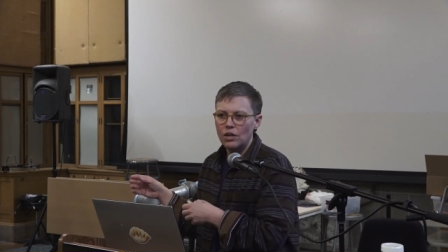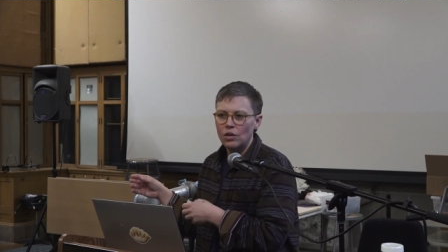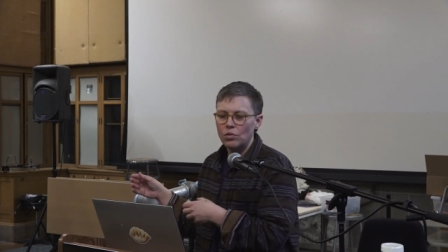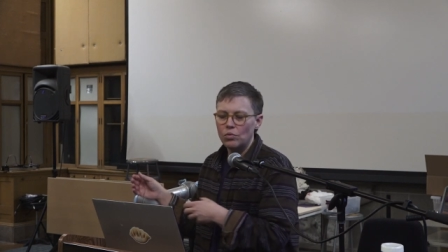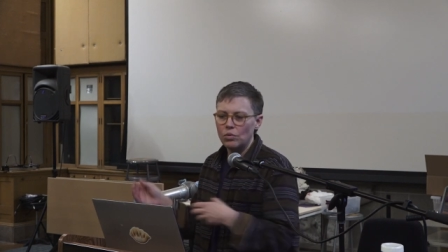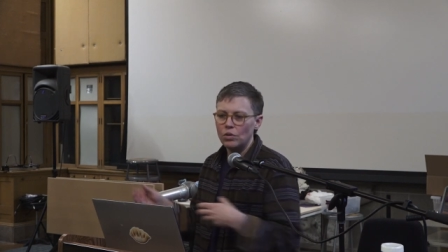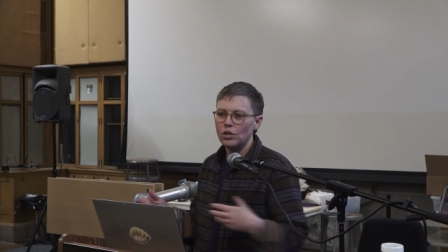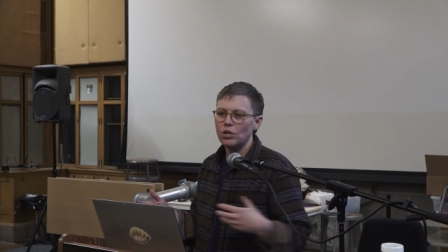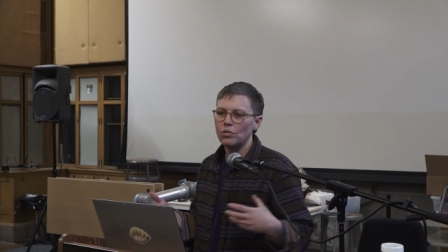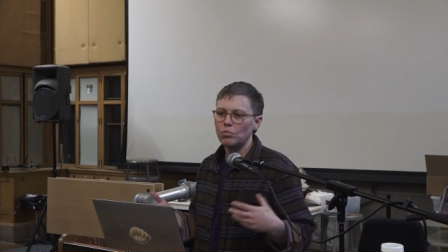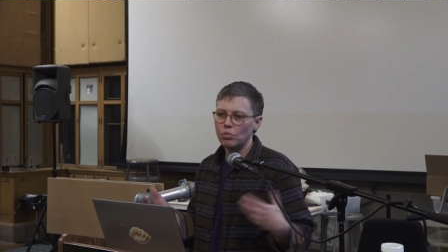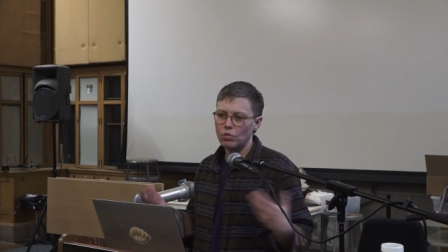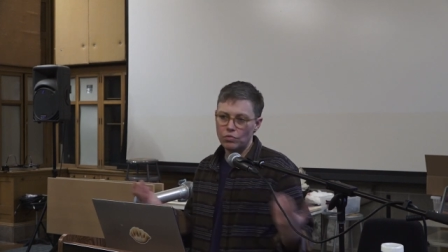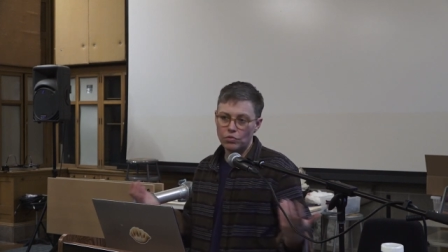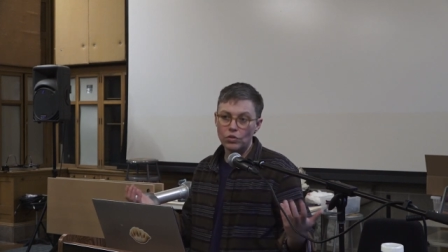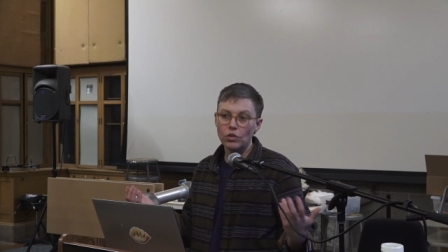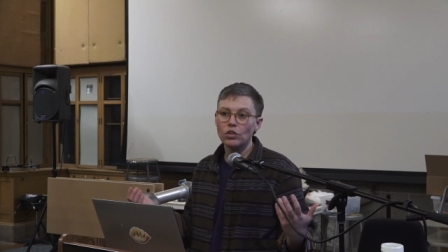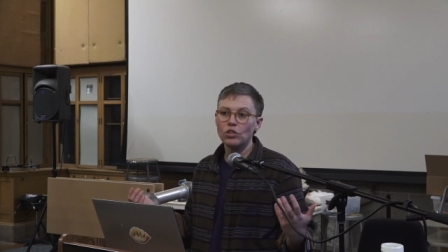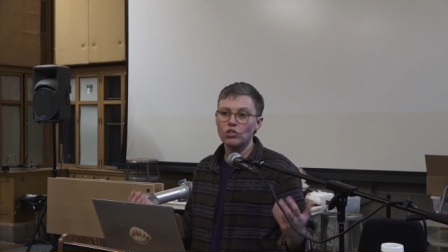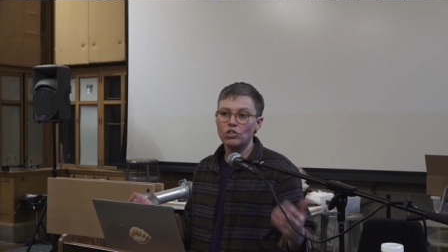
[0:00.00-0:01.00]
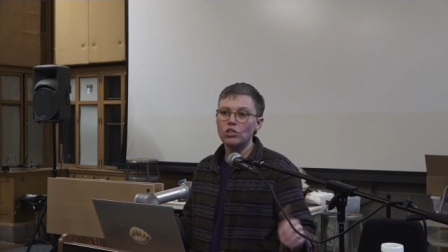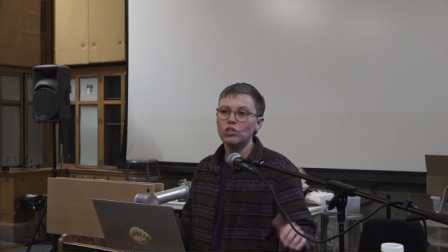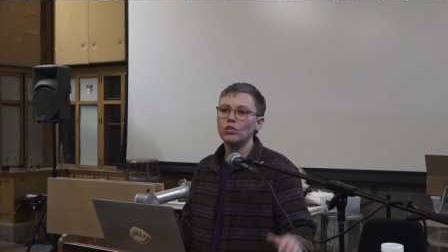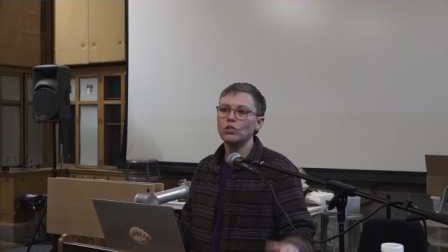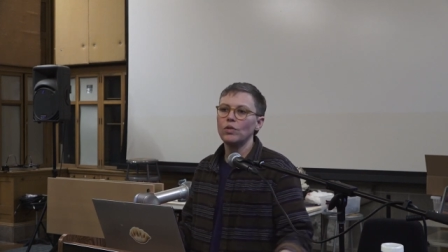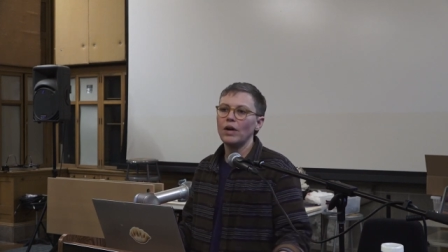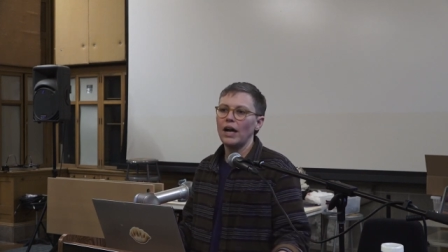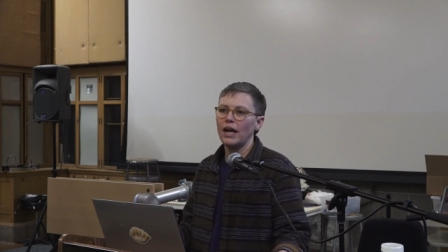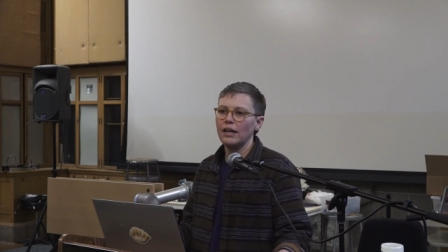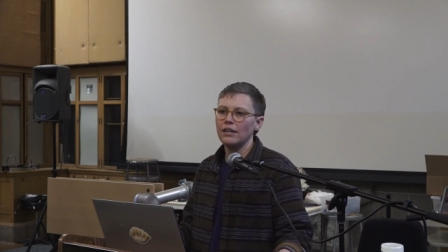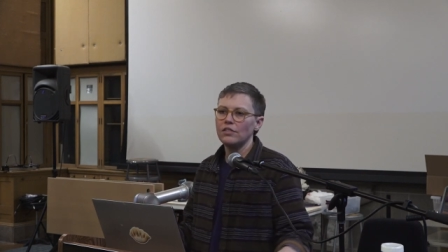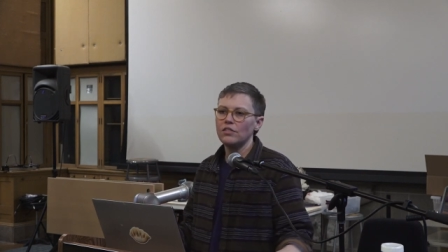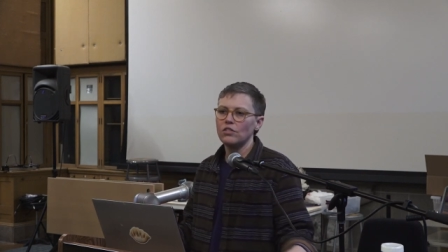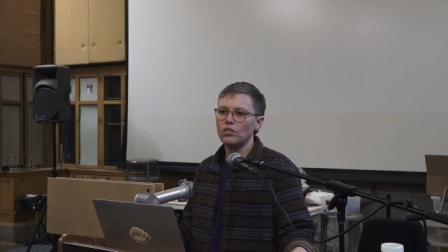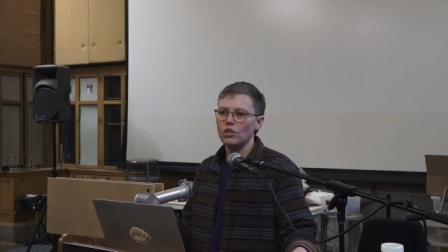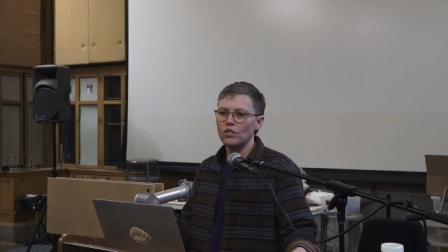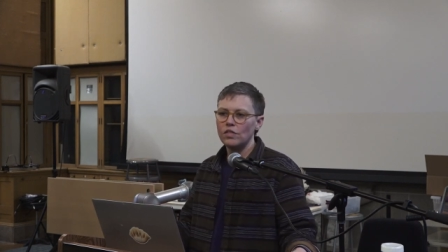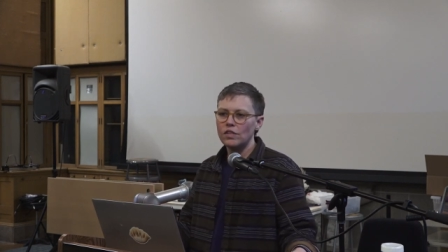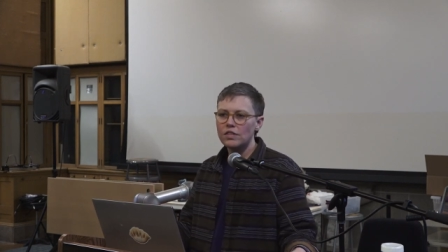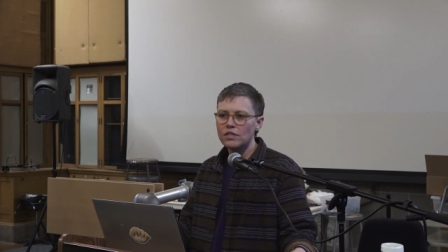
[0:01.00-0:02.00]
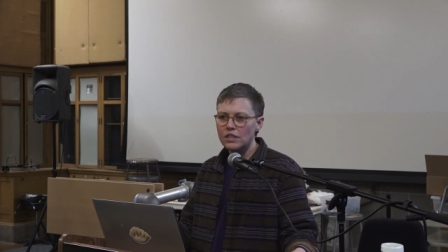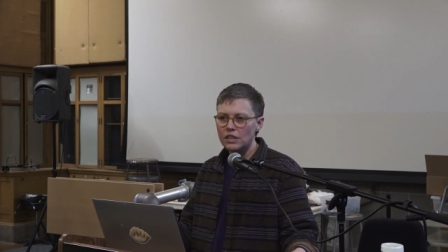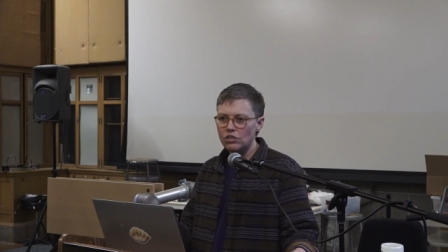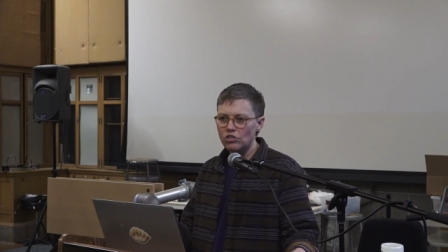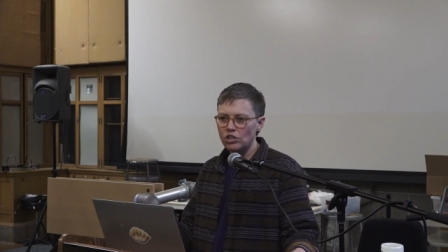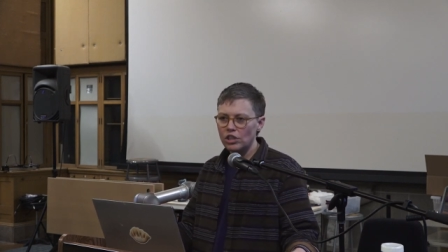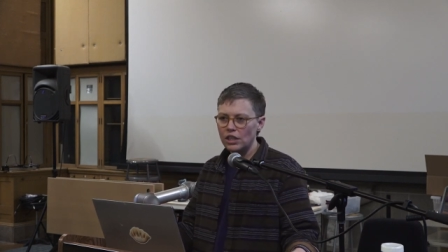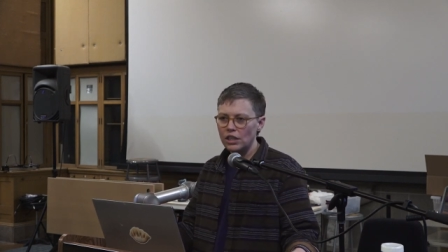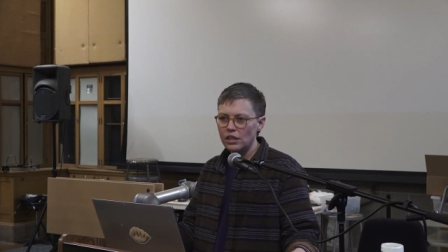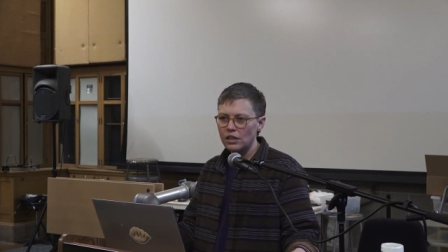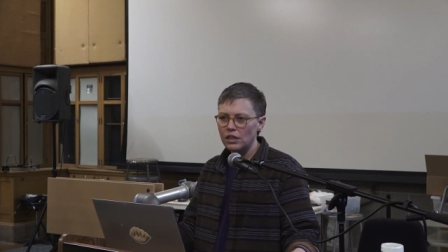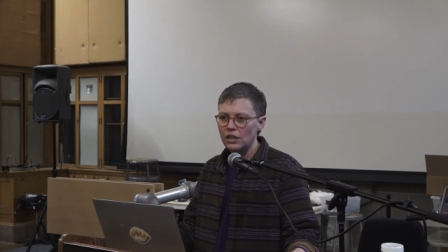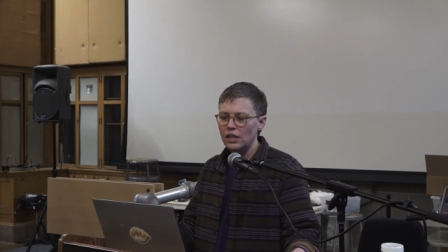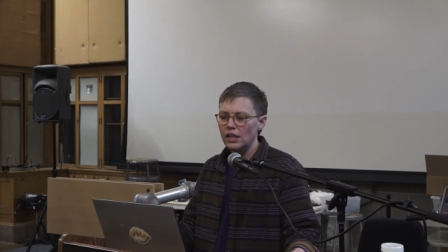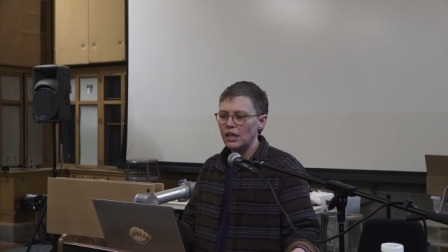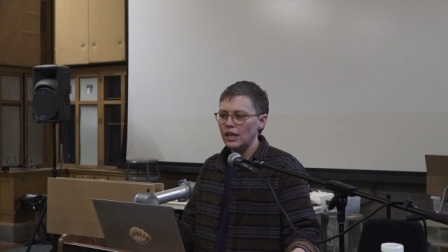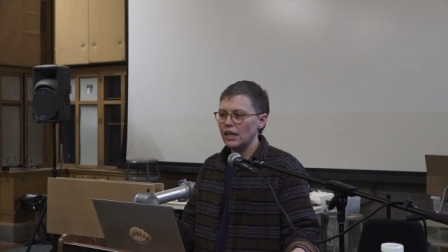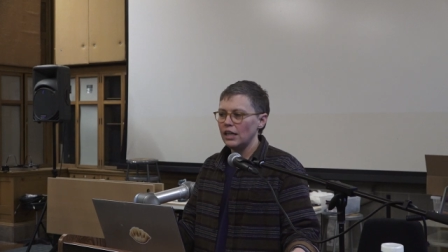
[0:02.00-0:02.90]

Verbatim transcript: were referred to as service teaching.